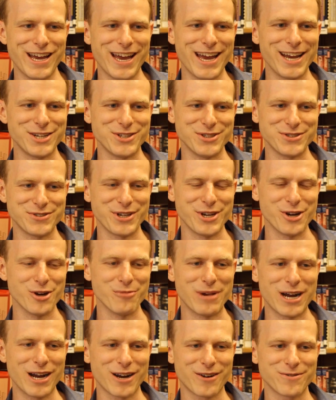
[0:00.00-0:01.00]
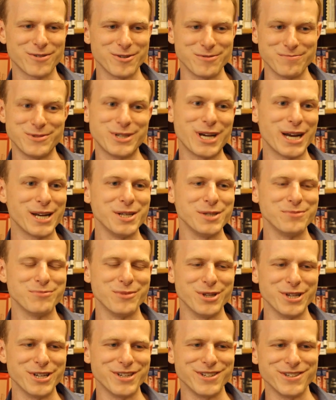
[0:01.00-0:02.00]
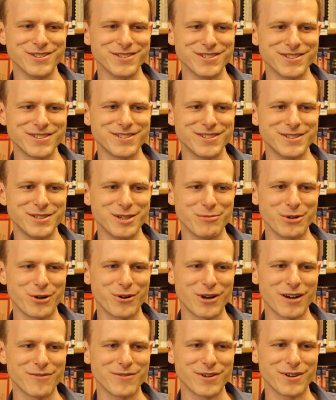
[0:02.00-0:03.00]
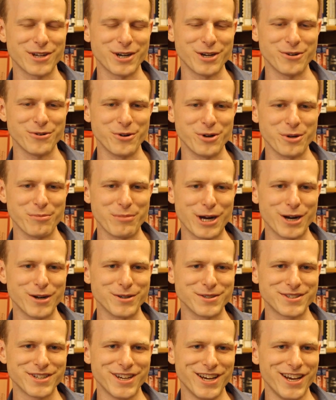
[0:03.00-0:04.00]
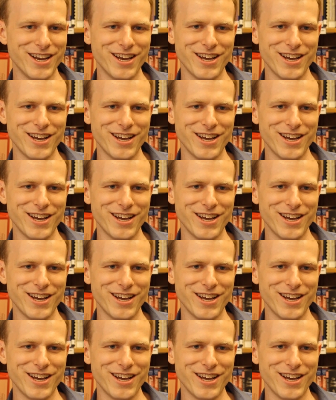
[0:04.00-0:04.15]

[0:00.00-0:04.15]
anxious to hear back from Chinese millennials, the demographic that I wrote about.